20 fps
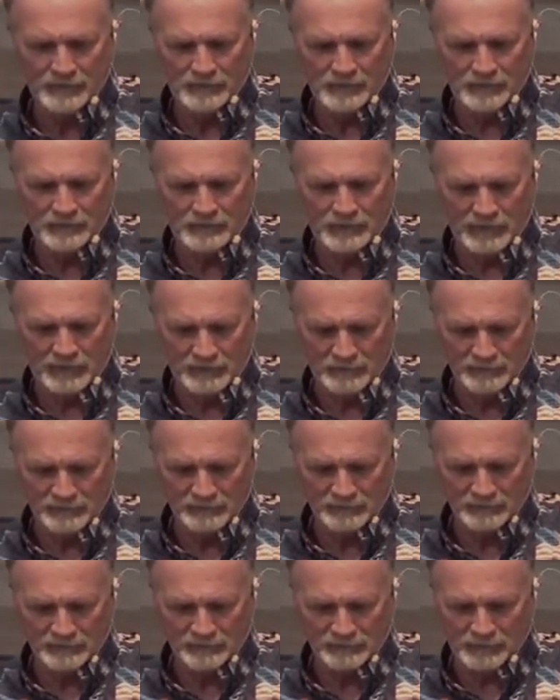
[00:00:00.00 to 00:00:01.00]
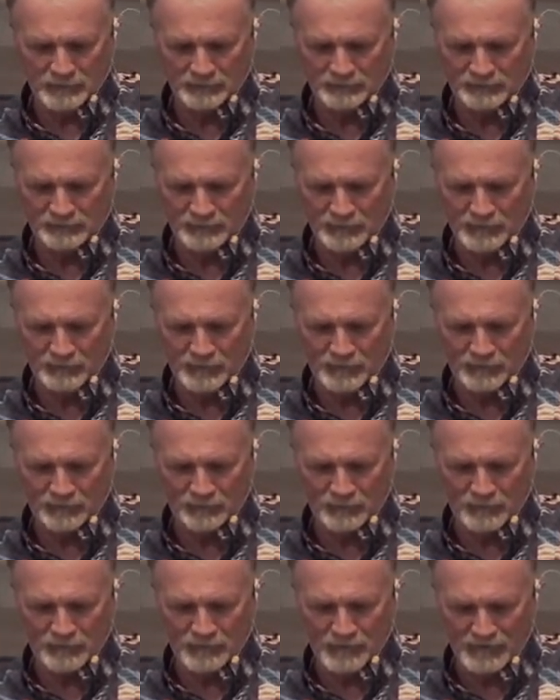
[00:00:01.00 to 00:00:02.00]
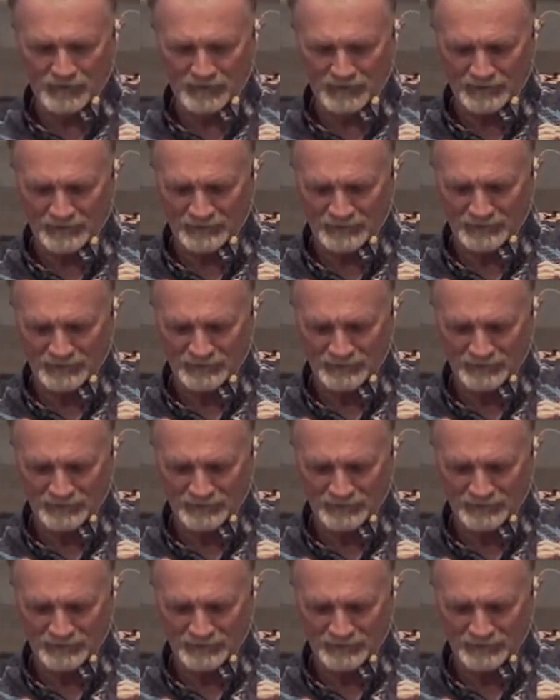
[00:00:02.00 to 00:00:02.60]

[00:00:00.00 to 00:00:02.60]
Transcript: Okay. So I'm speaking about the wrong guy again, huh?